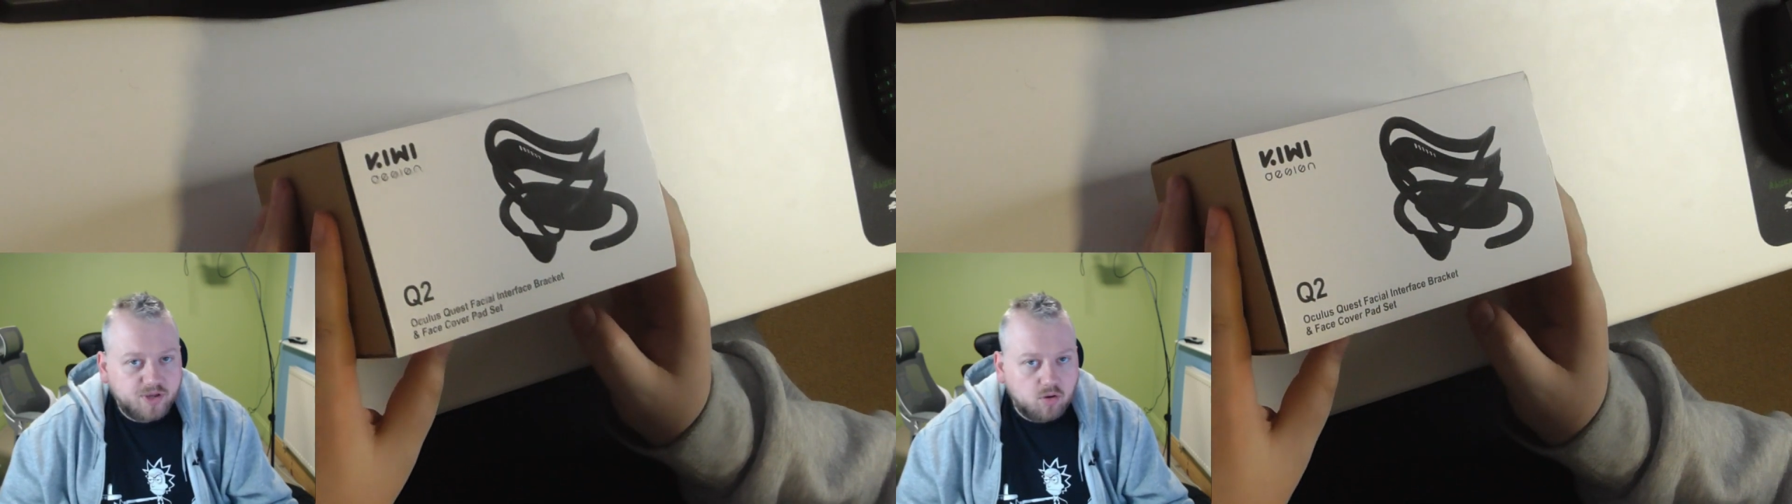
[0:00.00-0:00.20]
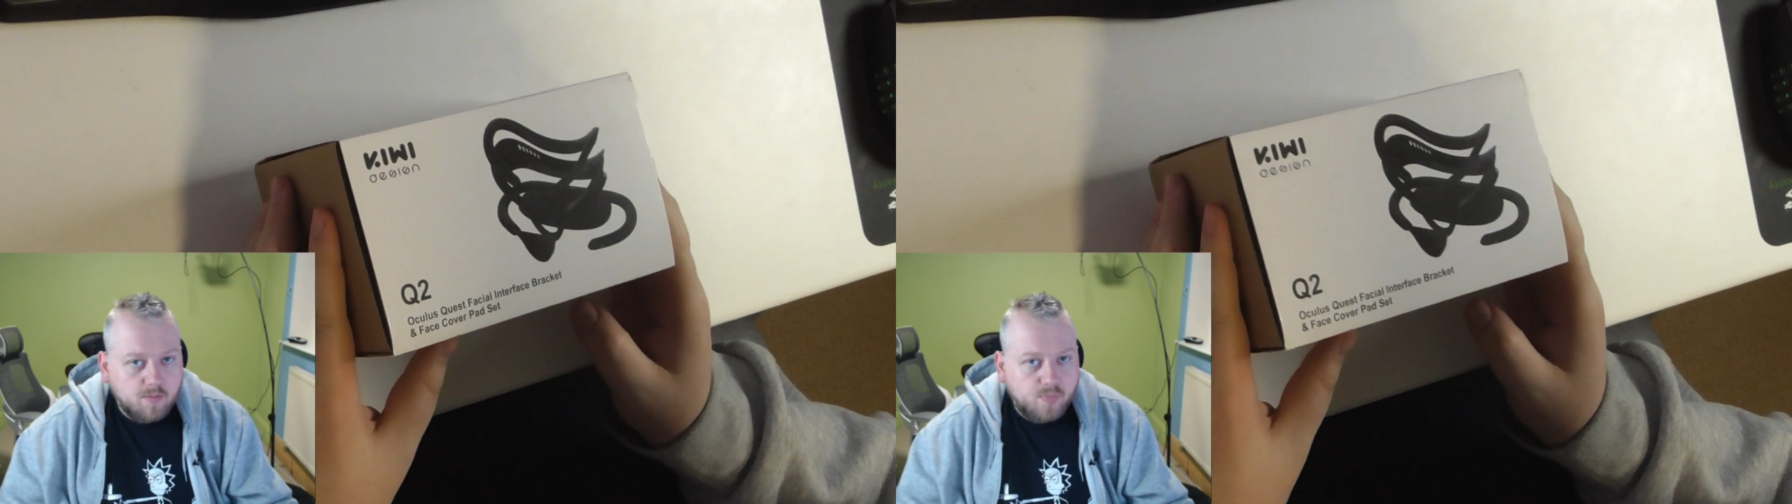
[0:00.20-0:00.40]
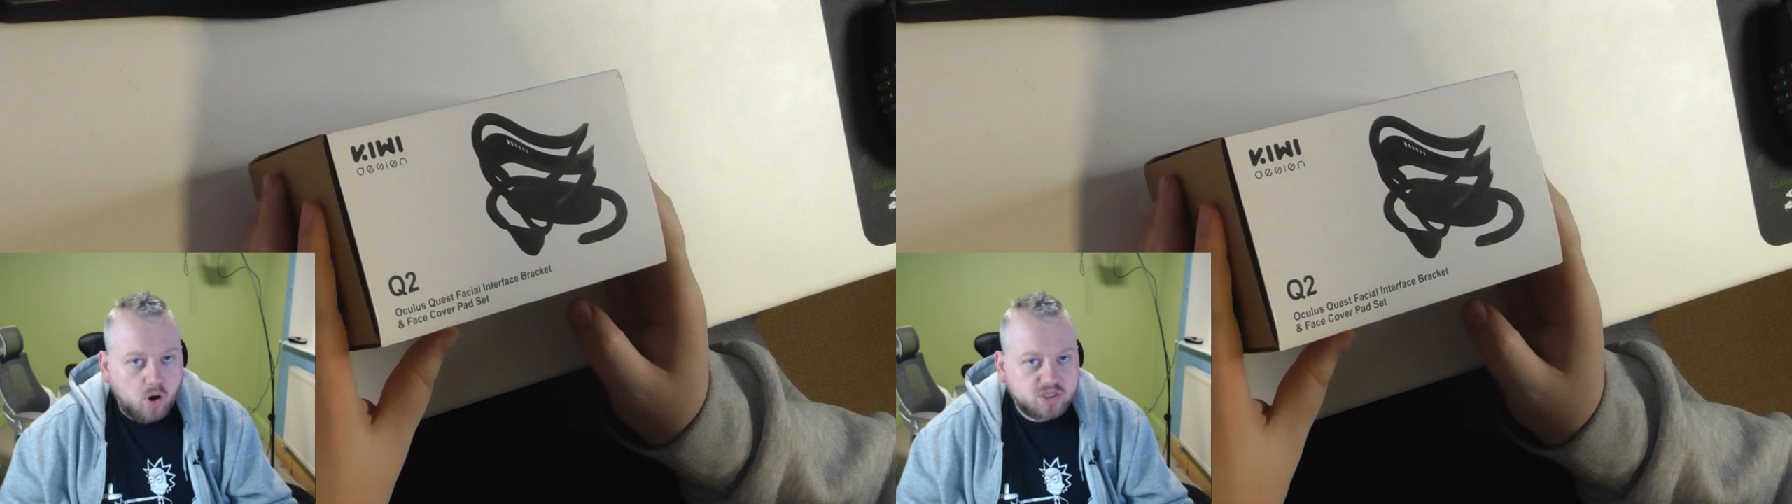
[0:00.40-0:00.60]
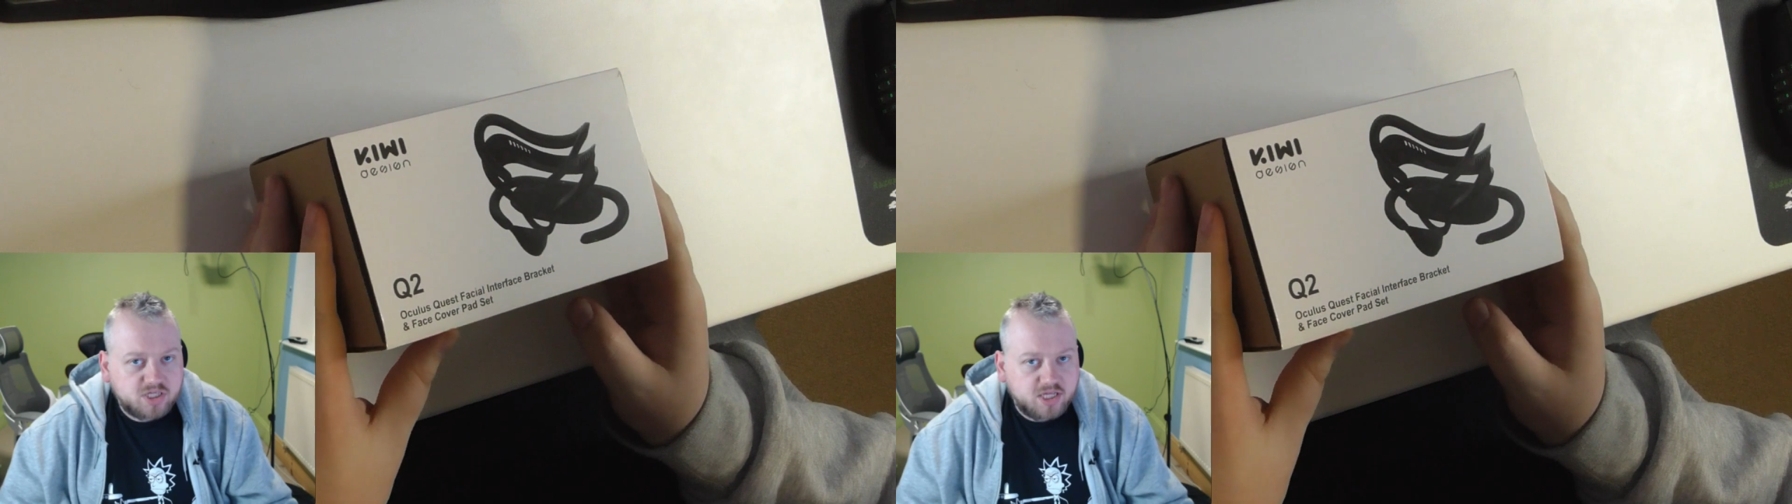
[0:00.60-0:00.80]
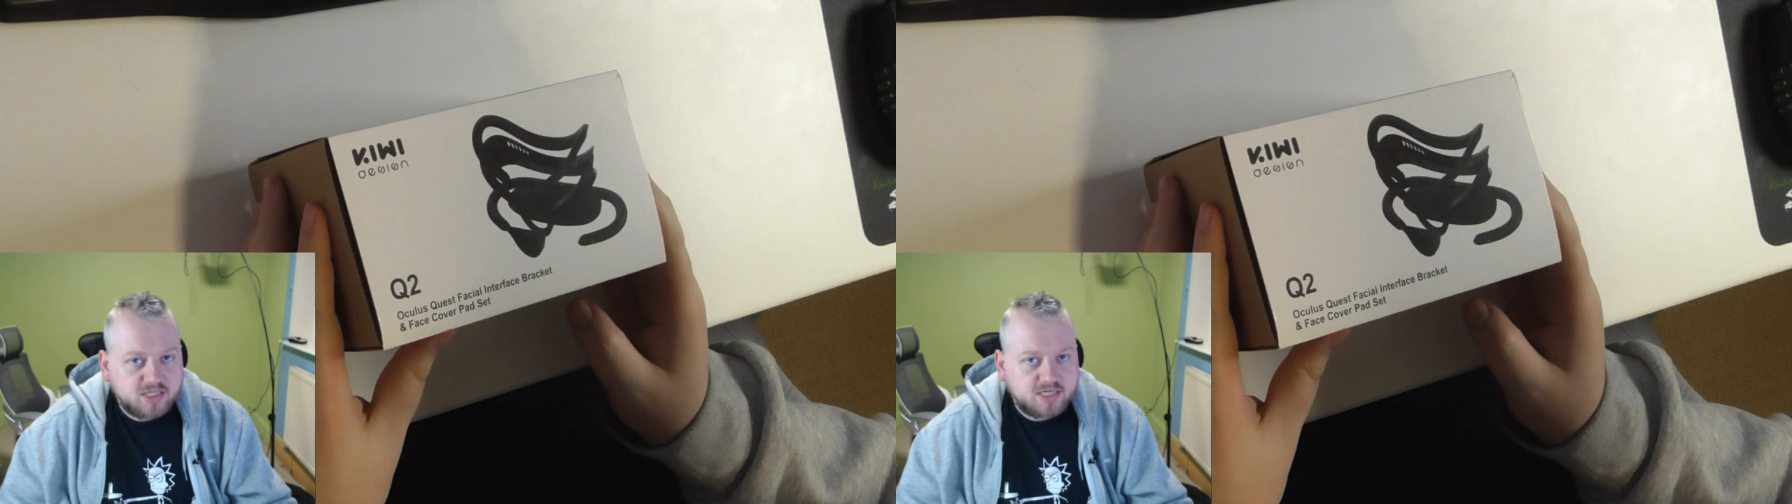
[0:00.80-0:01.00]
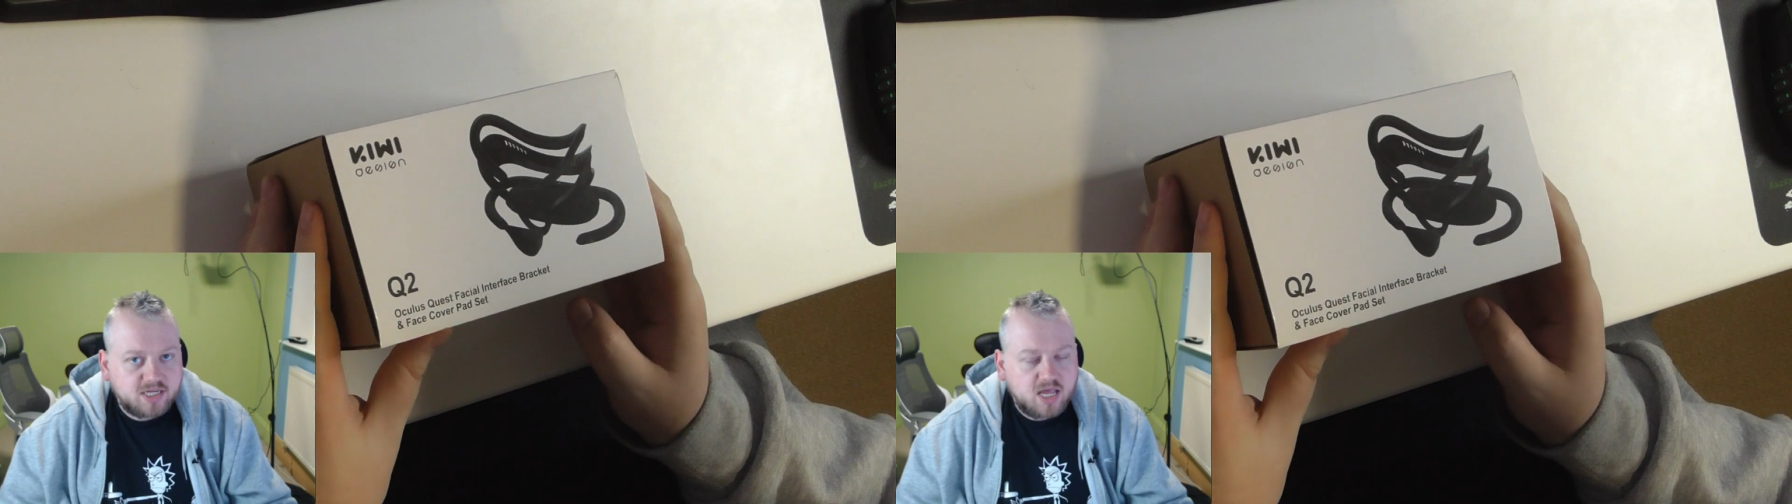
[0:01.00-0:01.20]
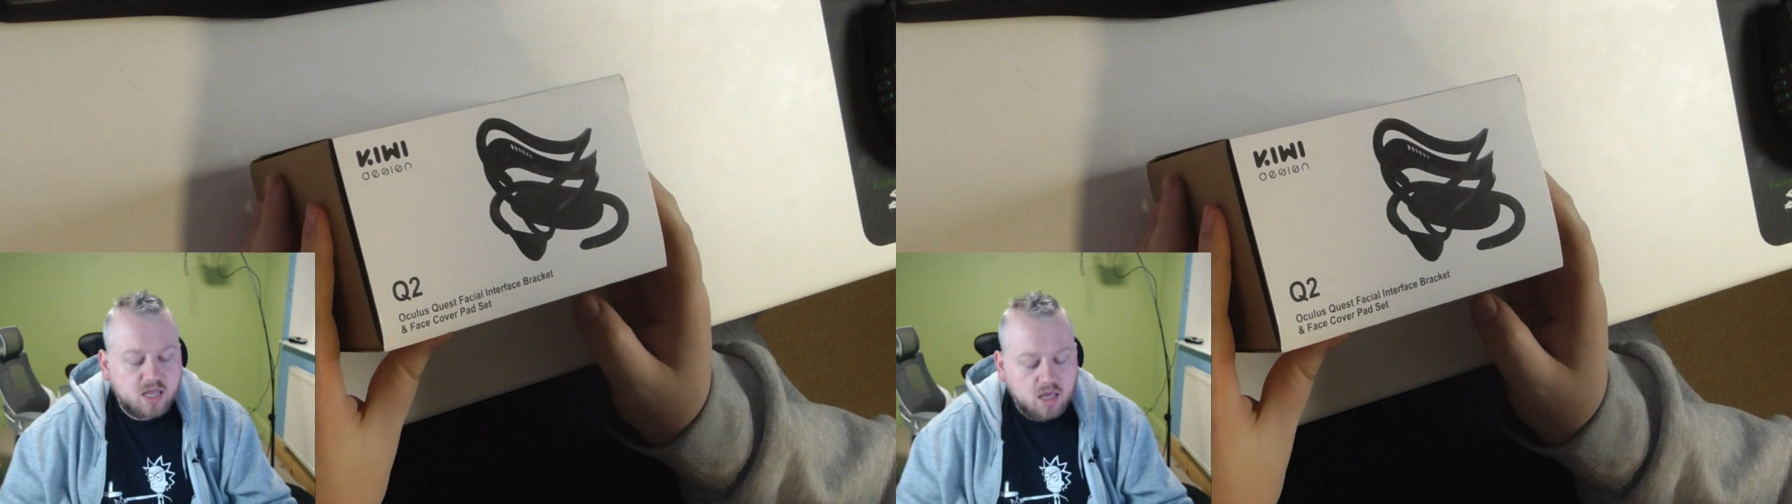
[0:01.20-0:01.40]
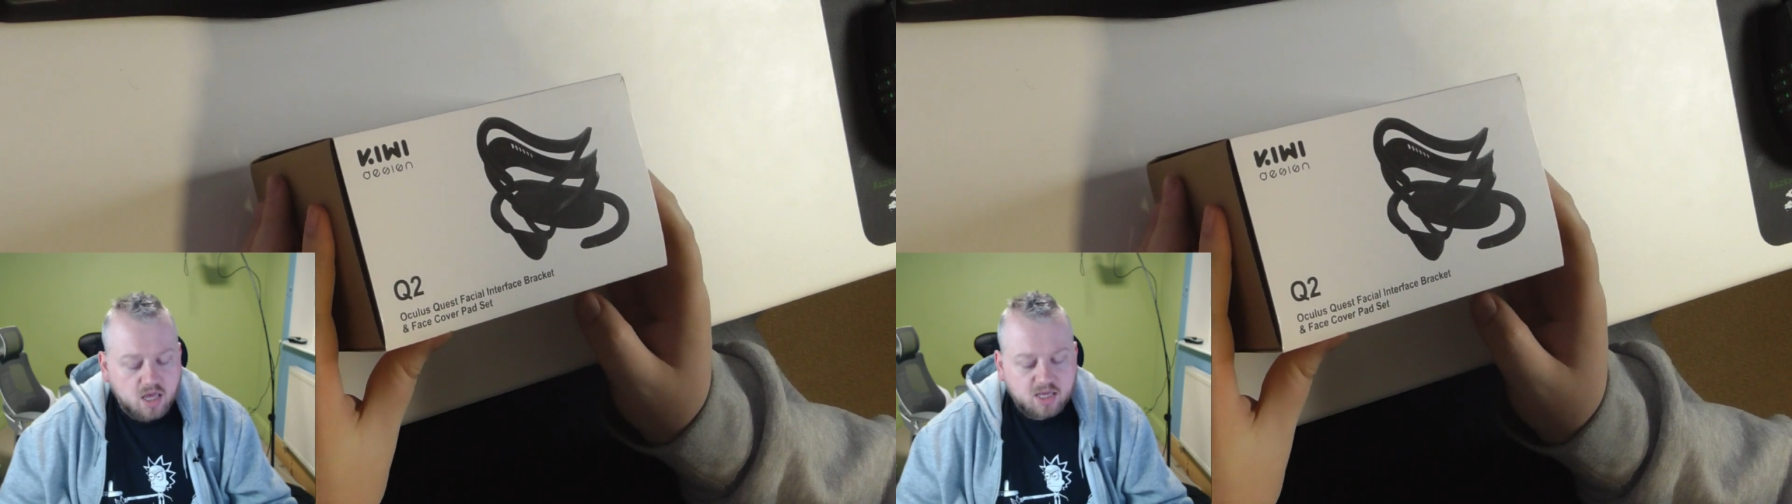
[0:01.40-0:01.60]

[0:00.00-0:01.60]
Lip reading: unboxing it today,